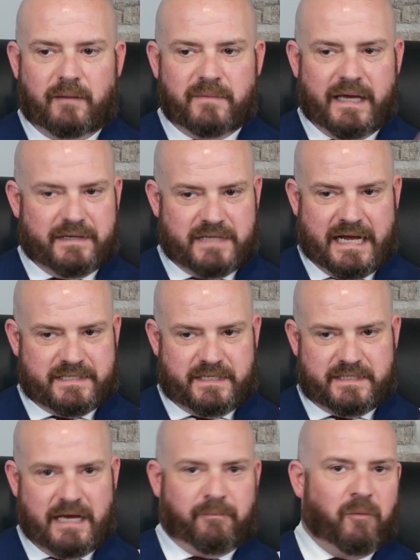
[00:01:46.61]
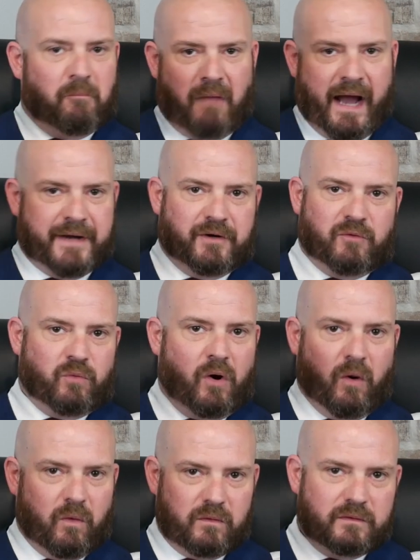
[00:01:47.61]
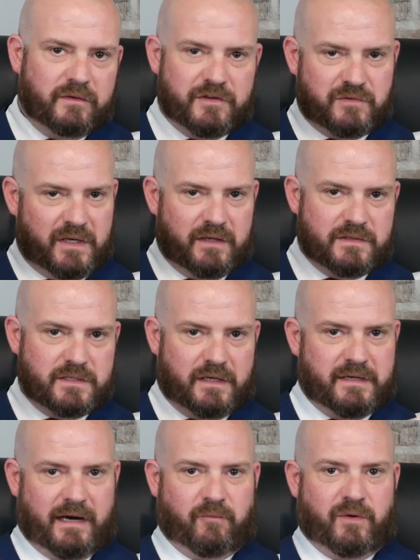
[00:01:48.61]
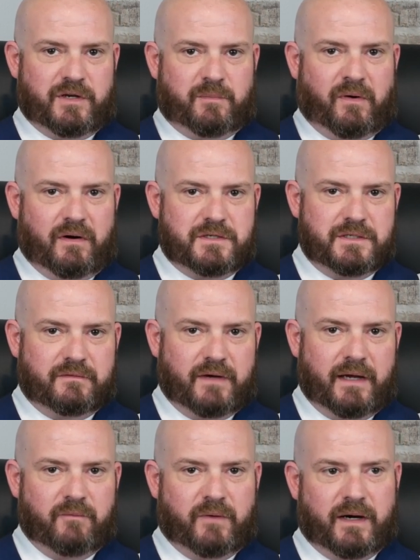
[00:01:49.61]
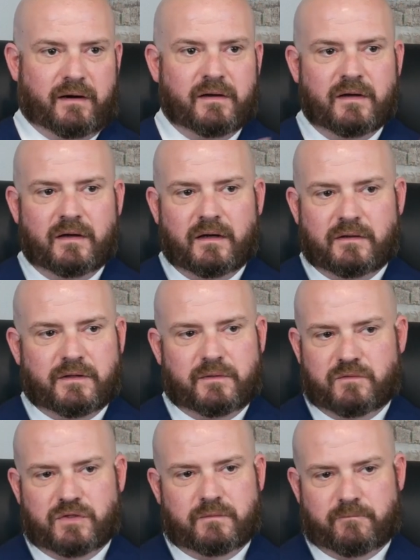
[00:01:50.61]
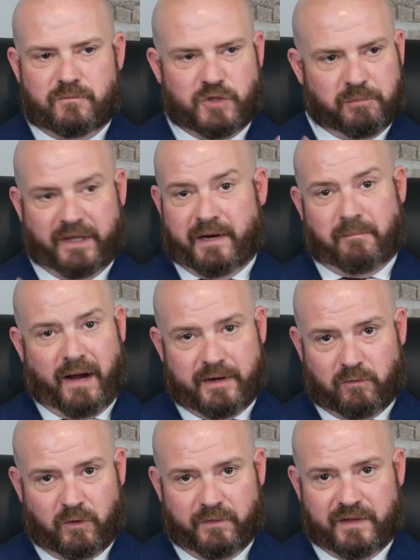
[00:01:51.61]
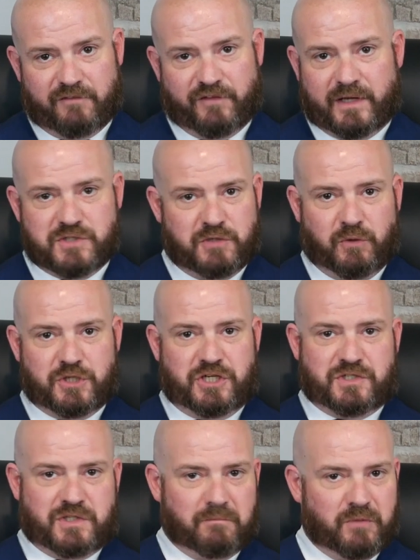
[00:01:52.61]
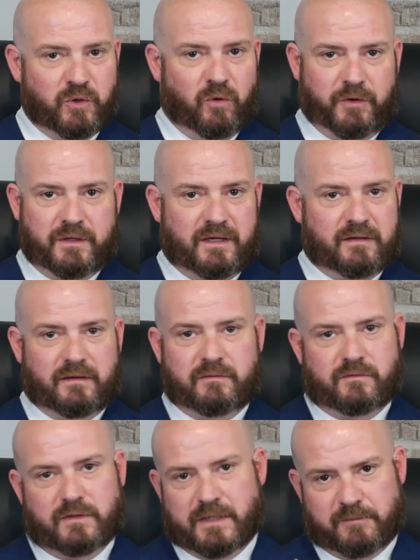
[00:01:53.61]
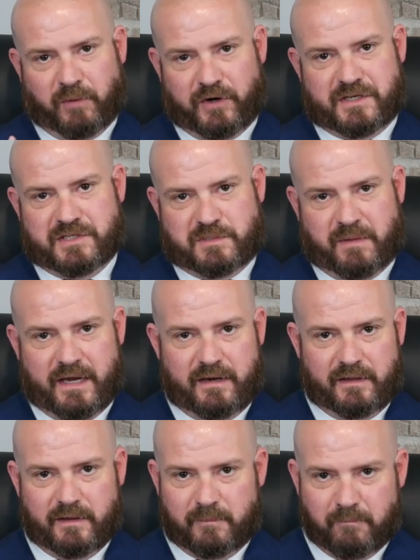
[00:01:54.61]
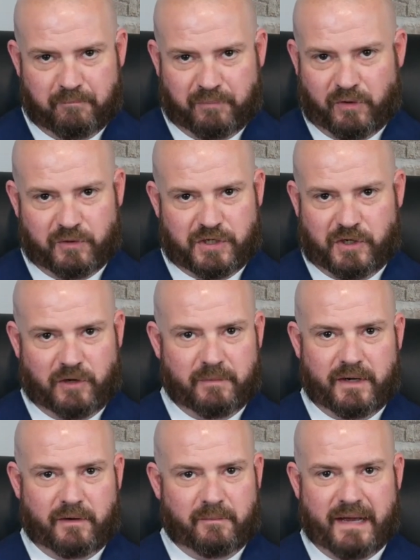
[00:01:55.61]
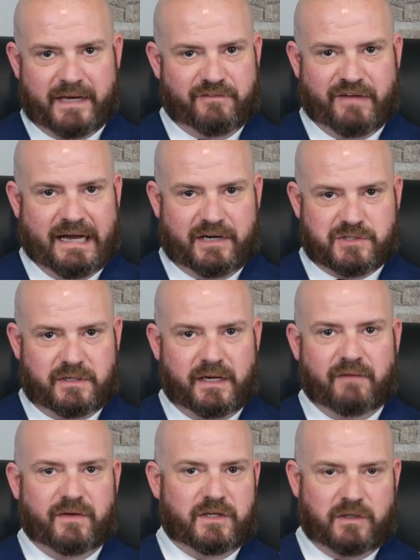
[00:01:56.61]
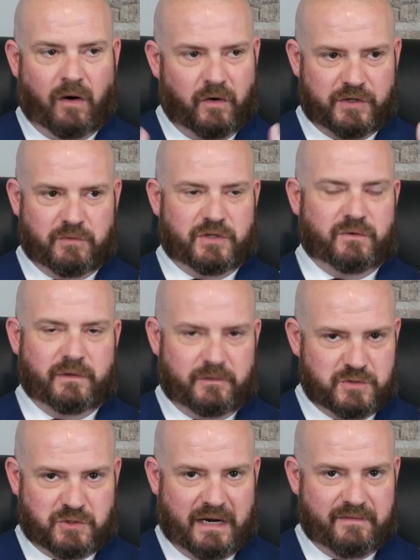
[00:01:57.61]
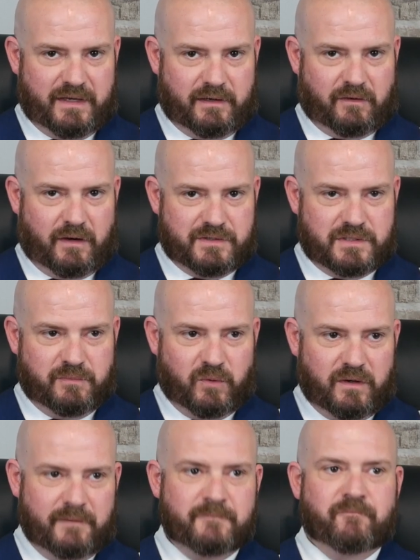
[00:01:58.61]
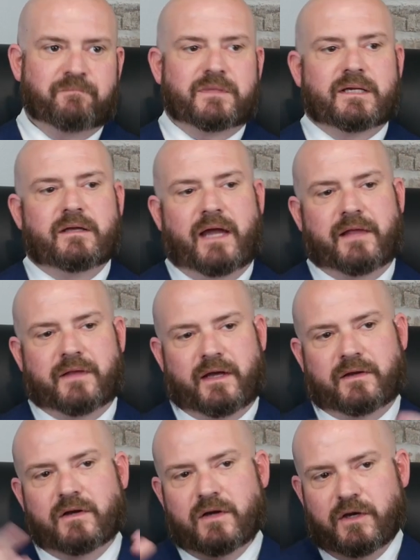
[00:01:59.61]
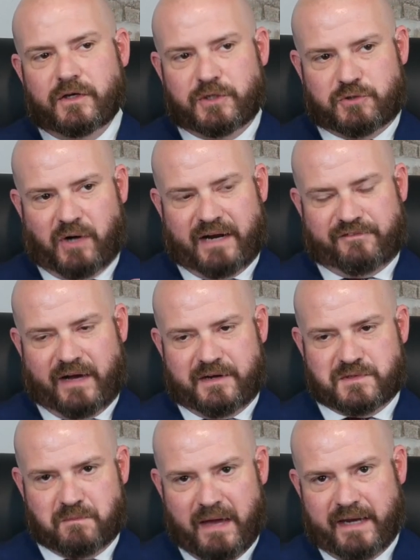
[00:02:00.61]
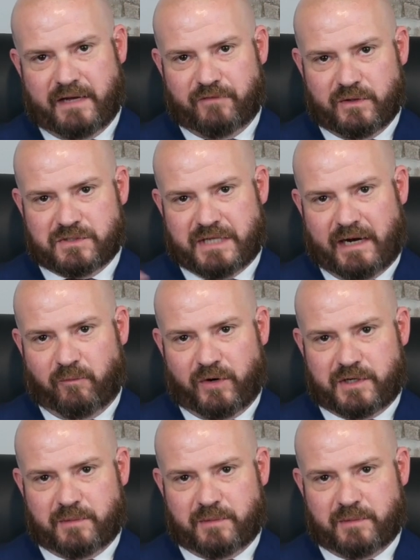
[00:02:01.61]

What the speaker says: as an example, minor role is a downward departure, right? Where you played a minor role in the offense. You were just the mule. You didn't participate in the procurement or manufacturing of it. All you were doing was driving it across the border. And then you try to find as many of those downward